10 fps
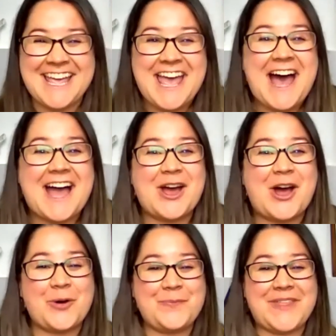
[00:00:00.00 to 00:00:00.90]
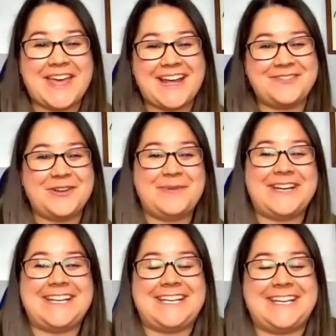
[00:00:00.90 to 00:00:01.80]
Oh, i hope that
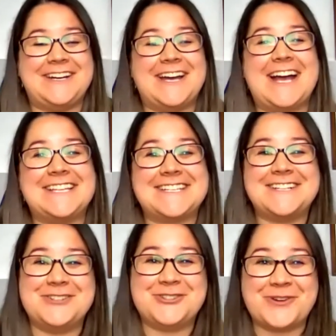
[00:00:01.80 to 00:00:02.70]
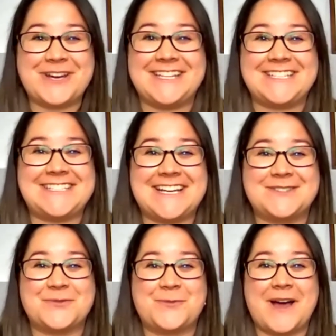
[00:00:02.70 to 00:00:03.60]
everybody here has enjoyed this
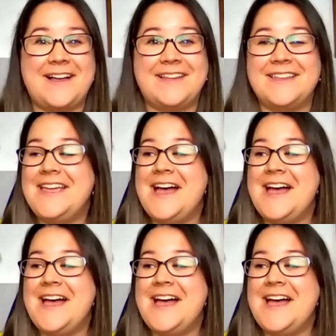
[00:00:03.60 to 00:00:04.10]
as well.